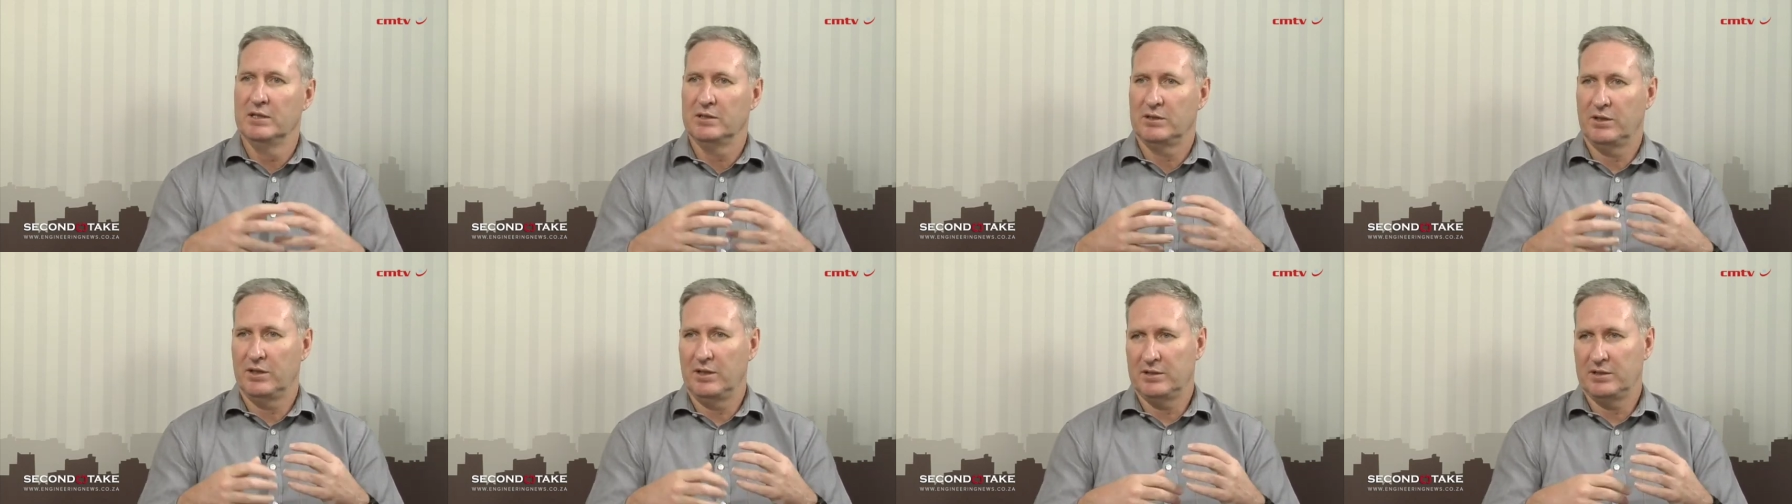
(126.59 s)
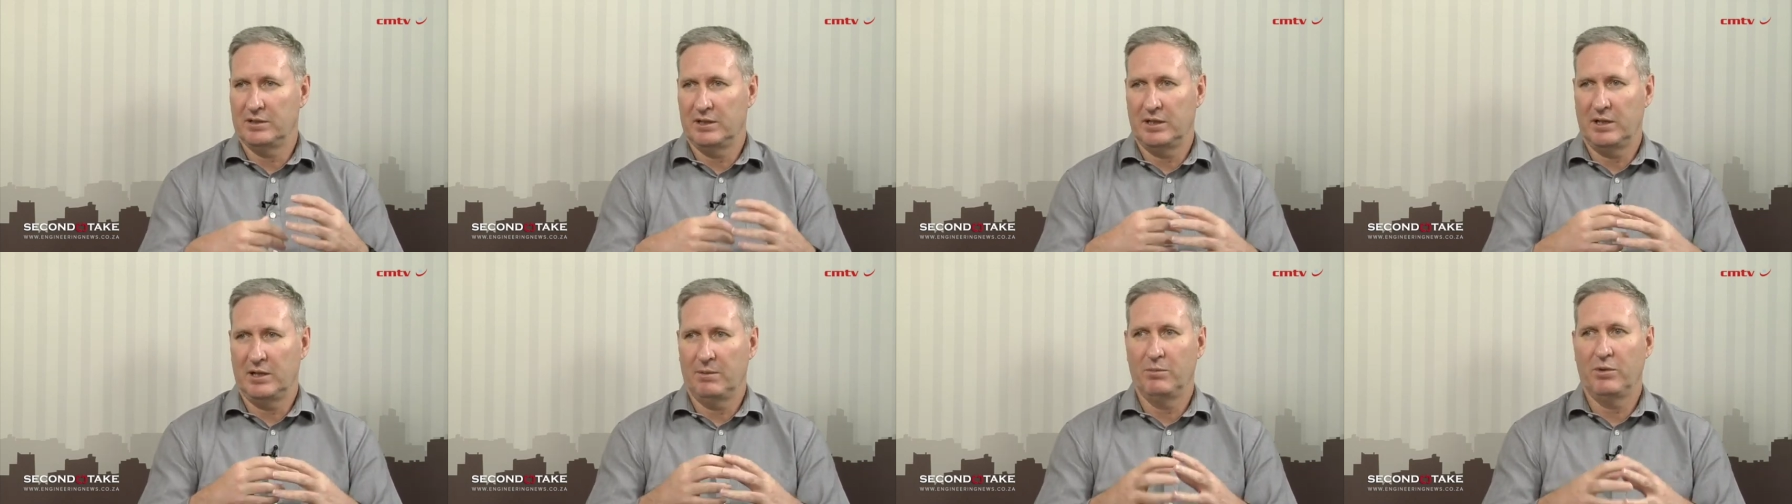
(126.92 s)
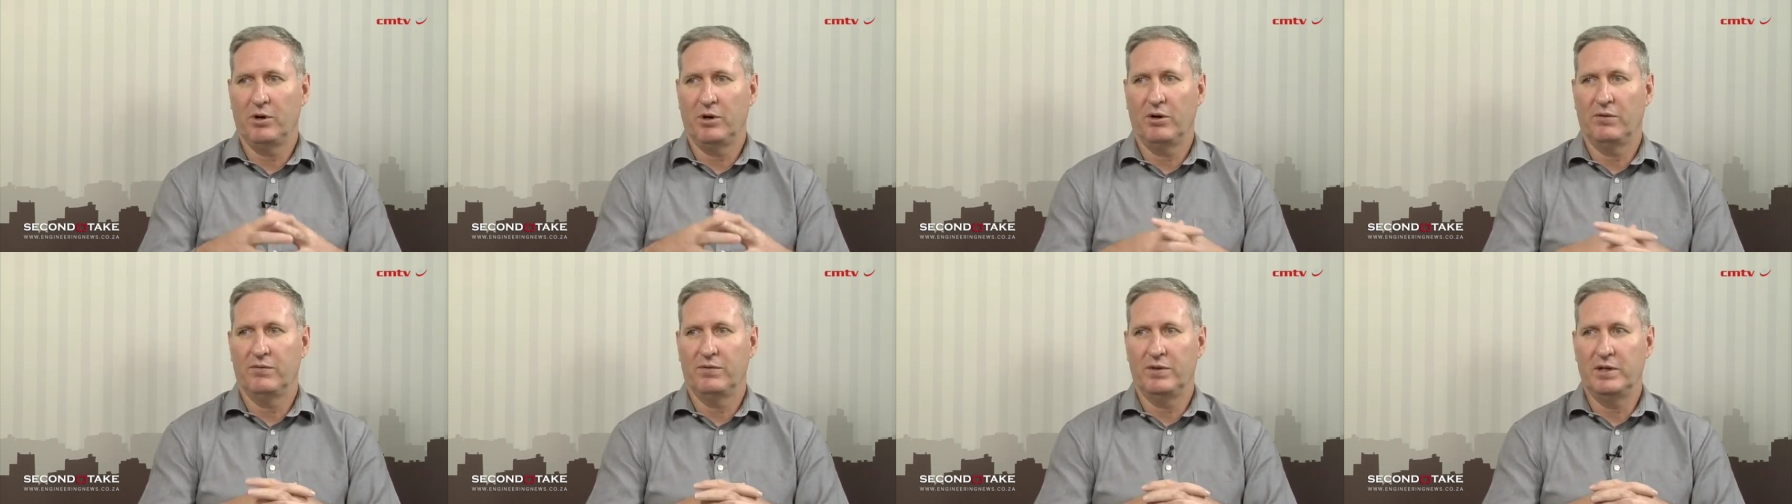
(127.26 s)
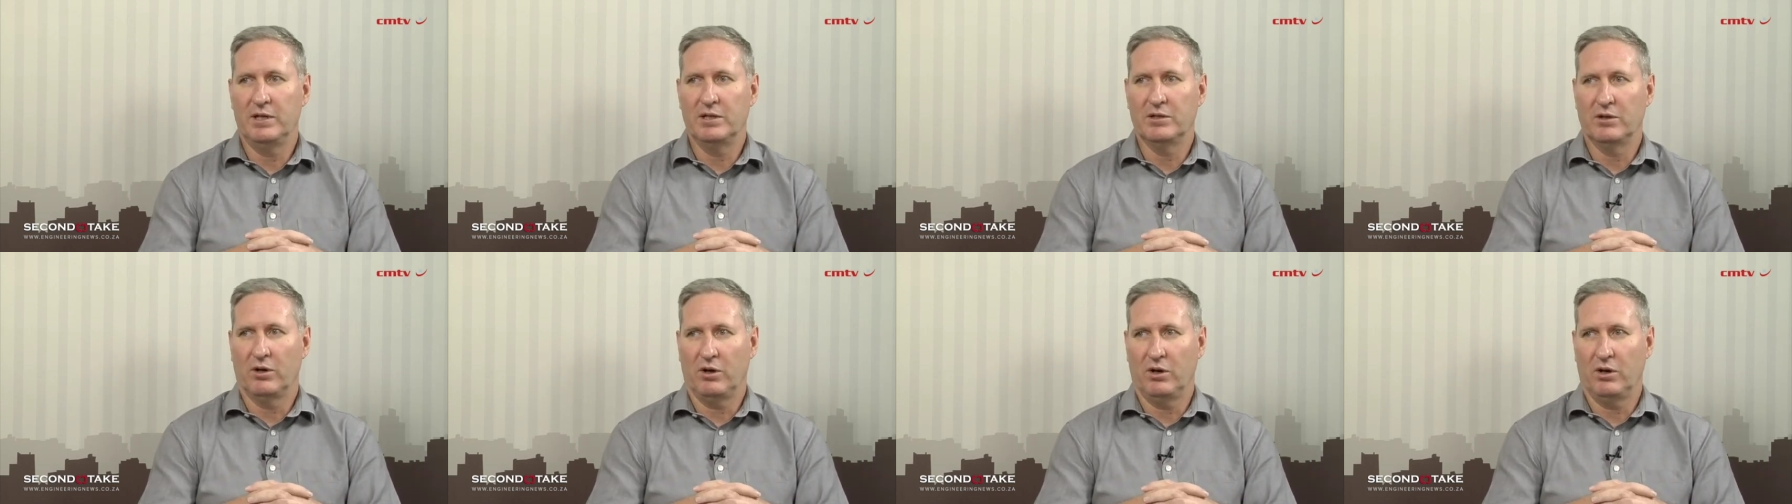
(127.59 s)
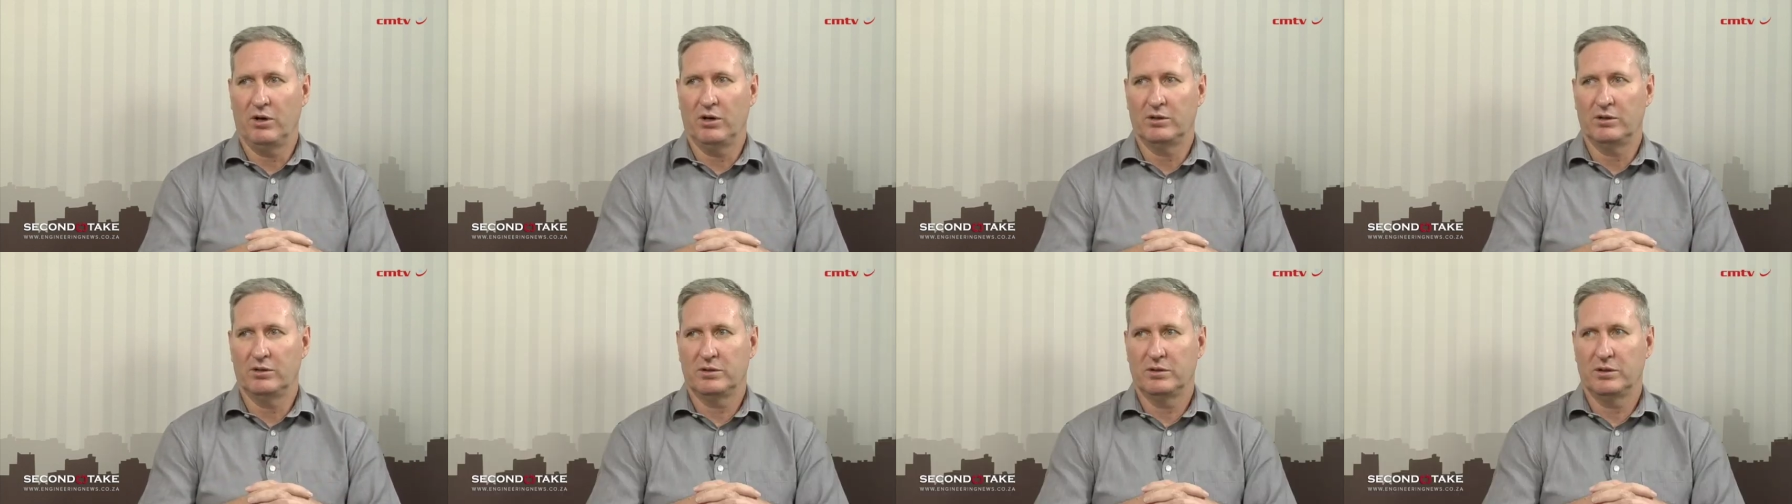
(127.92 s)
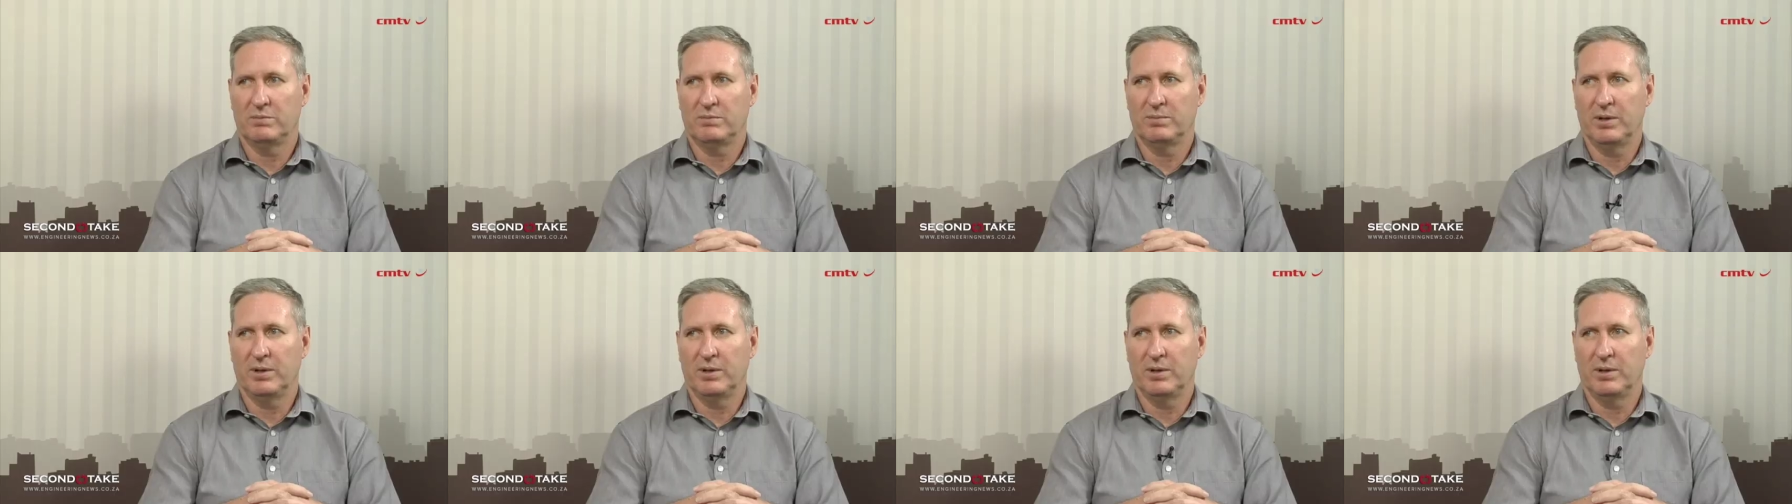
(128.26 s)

So there's a number of these hard to